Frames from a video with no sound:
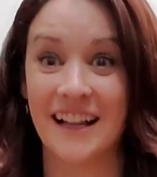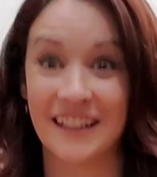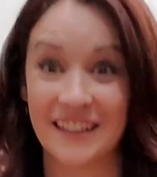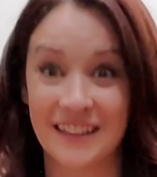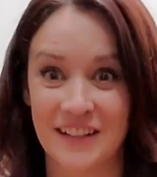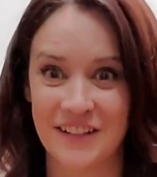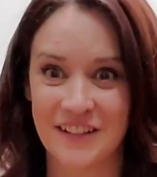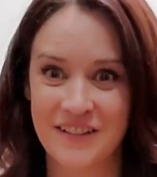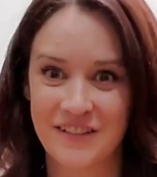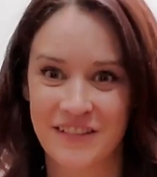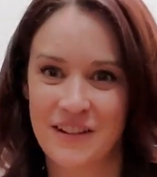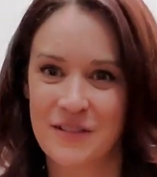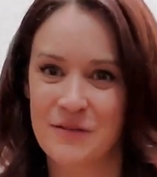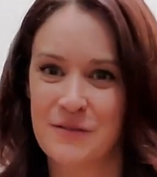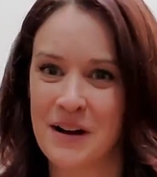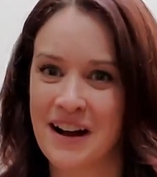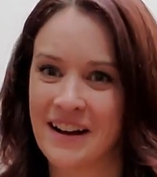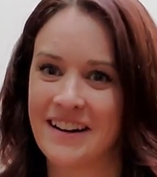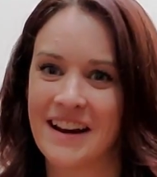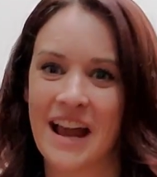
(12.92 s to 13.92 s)
Hello
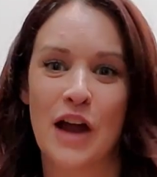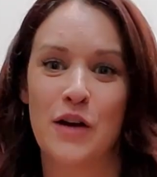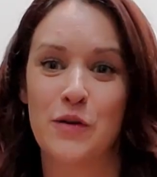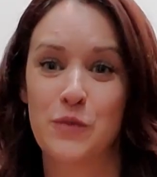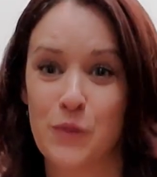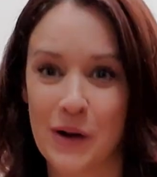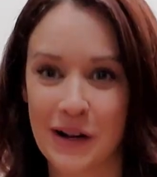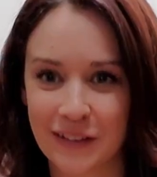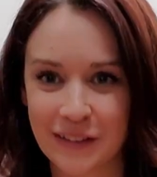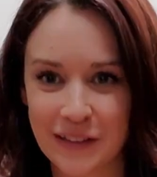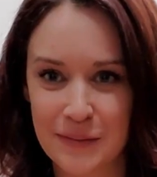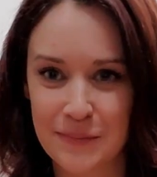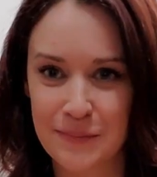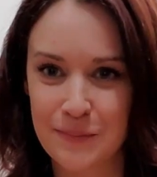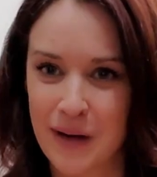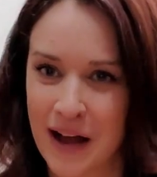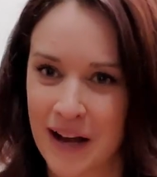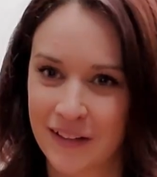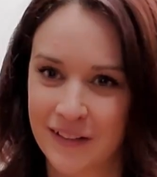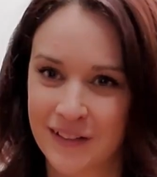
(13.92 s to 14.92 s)
everyone and welcome
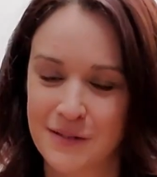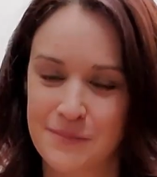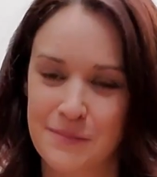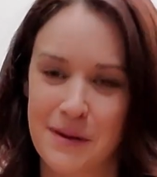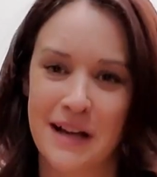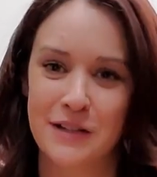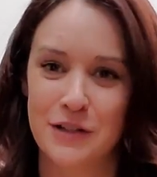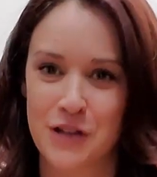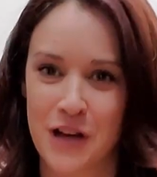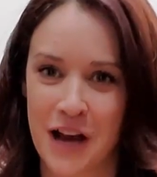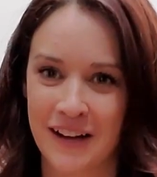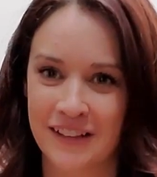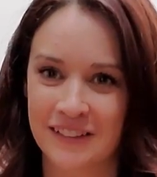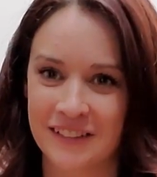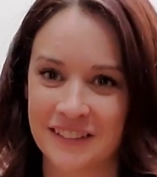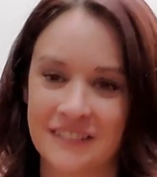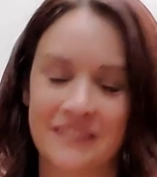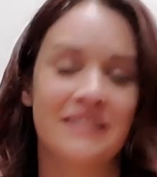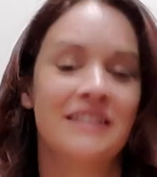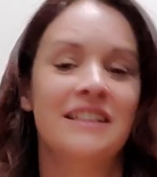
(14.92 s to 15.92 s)
back to my channel.
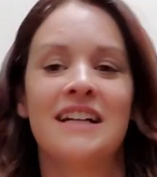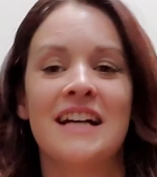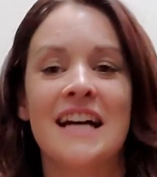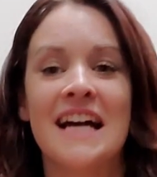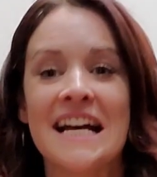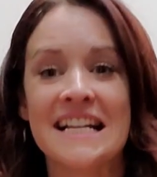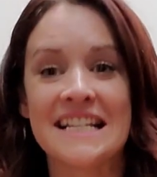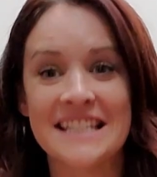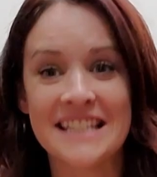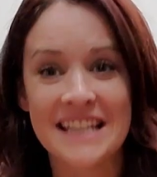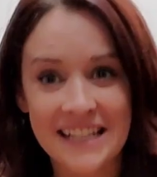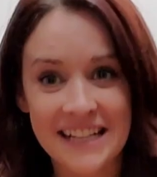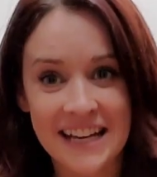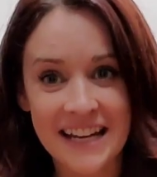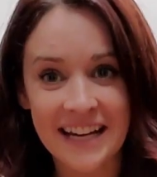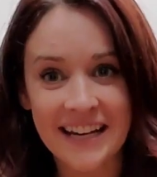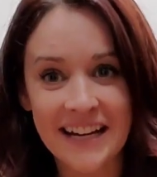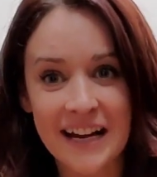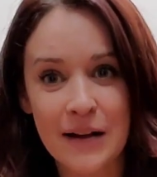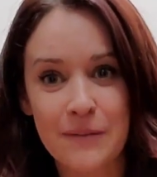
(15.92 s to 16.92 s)

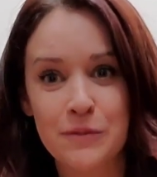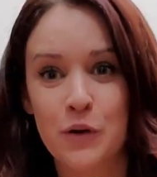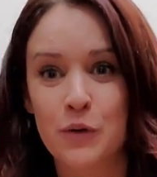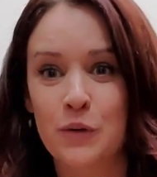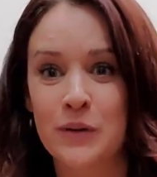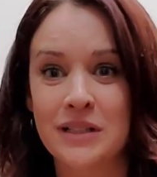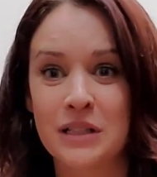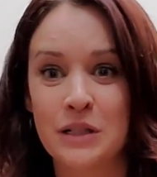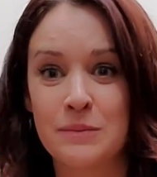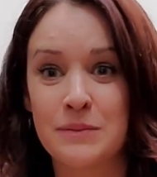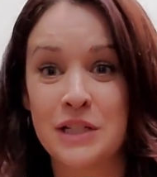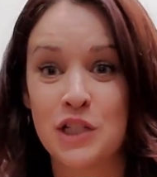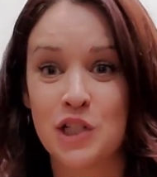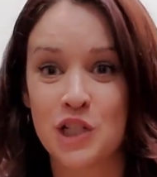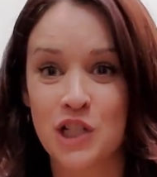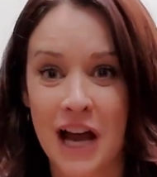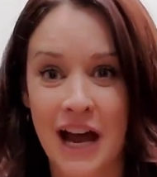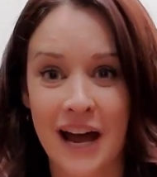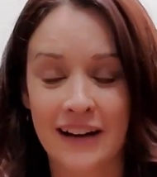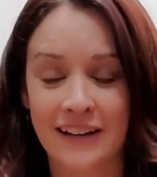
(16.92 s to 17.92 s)
Today I'm going to be
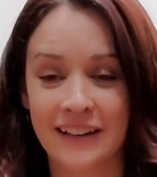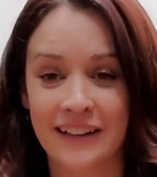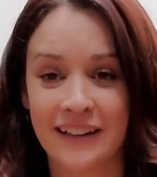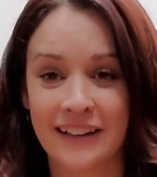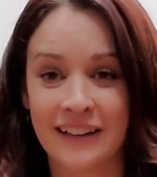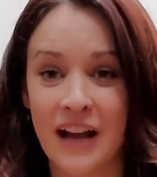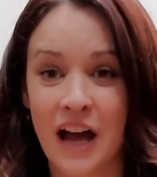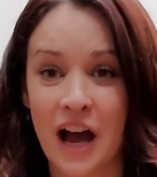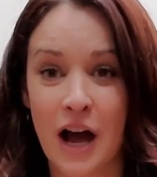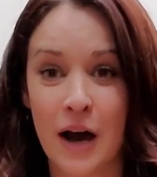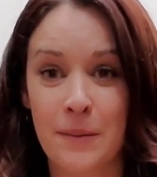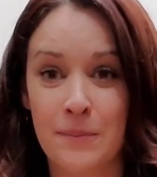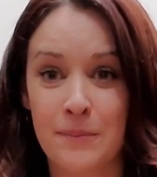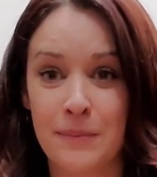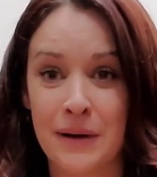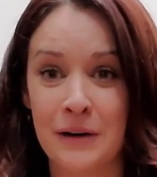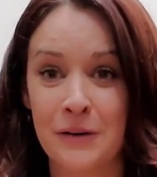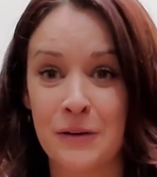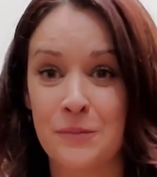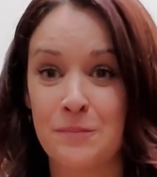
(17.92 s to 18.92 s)
chatting
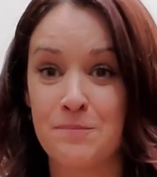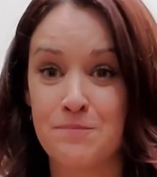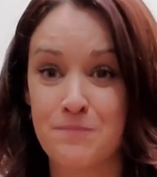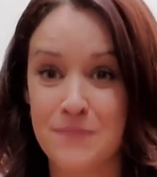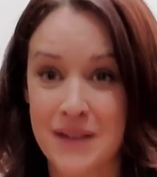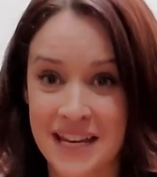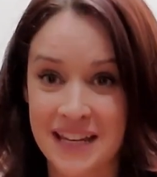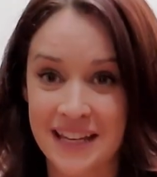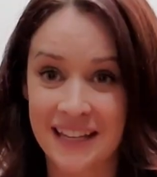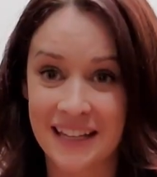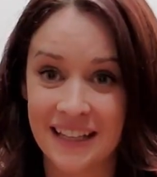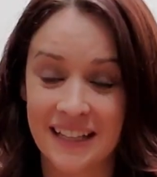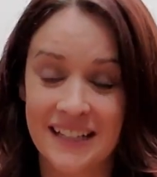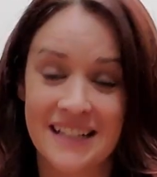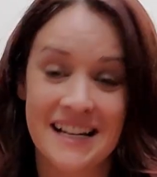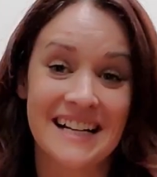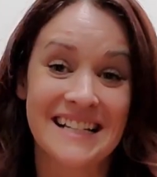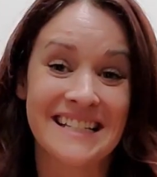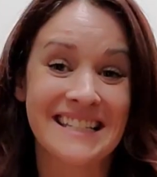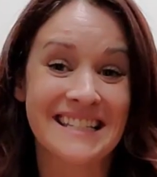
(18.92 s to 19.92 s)
about making
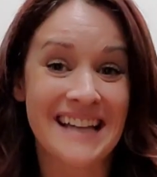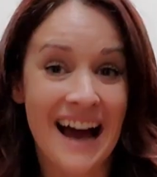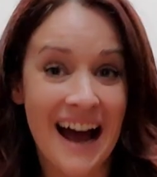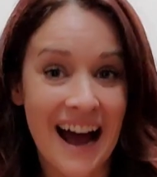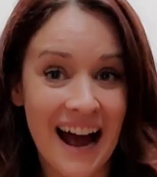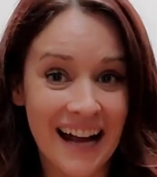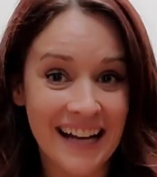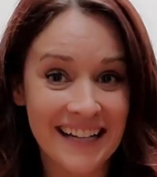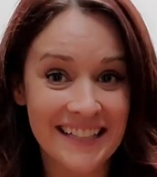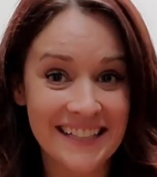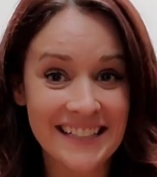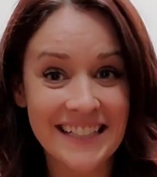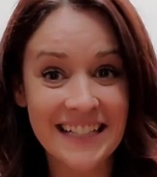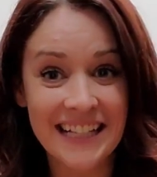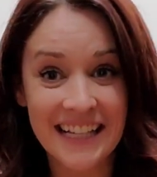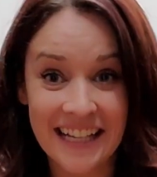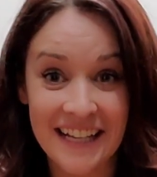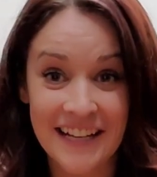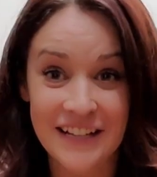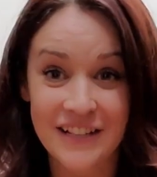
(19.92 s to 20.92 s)
a tiny
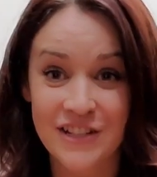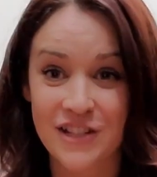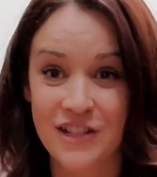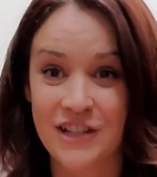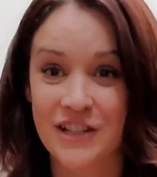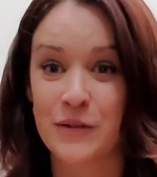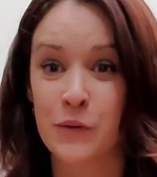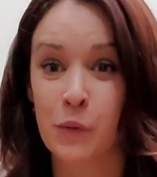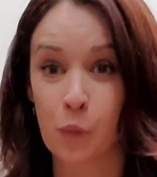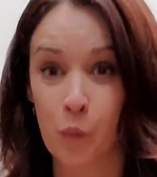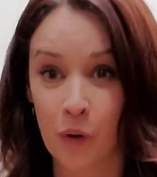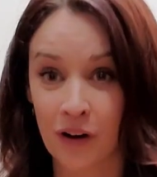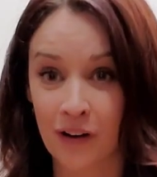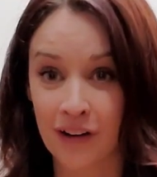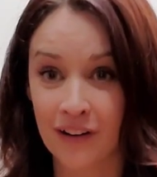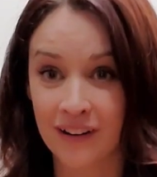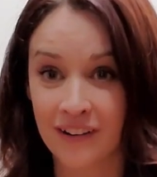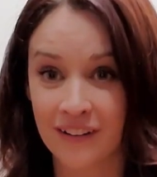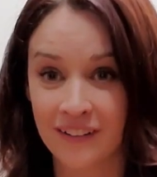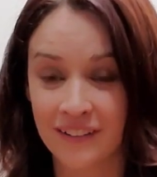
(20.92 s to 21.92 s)
kitchen work.